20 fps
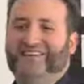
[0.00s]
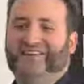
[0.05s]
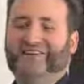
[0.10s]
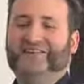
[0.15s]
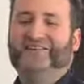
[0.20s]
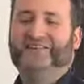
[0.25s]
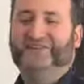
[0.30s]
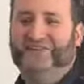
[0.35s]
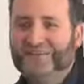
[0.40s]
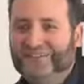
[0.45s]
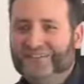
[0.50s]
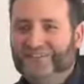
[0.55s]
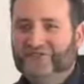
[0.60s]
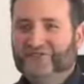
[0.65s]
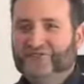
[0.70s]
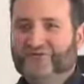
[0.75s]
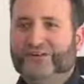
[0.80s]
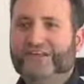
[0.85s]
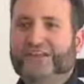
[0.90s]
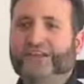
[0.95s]
So this is
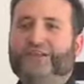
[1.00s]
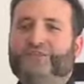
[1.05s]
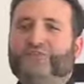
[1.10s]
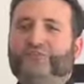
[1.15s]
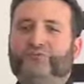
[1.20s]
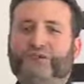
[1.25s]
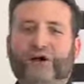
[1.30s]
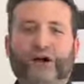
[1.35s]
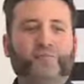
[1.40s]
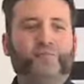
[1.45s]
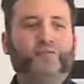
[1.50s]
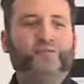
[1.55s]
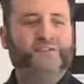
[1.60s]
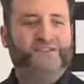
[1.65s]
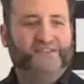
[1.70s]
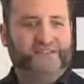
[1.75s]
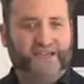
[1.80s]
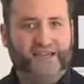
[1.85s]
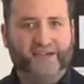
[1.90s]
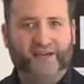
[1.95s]
really proper
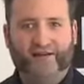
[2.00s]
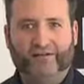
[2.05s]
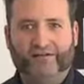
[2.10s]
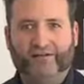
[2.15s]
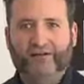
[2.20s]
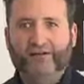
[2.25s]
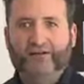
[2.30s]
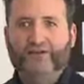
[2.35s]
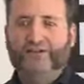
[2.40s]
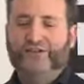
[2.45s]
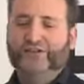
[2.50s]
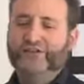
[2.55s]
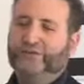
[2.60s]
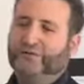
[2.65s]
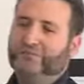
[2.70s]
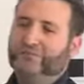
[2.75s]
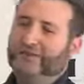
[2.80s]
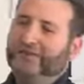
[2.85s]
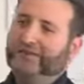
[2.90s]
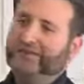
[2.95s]
scale. You can do
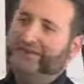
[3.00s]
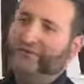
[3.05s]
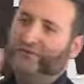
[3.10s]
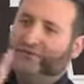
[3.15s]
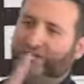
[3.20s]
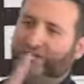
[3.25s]
a meeting with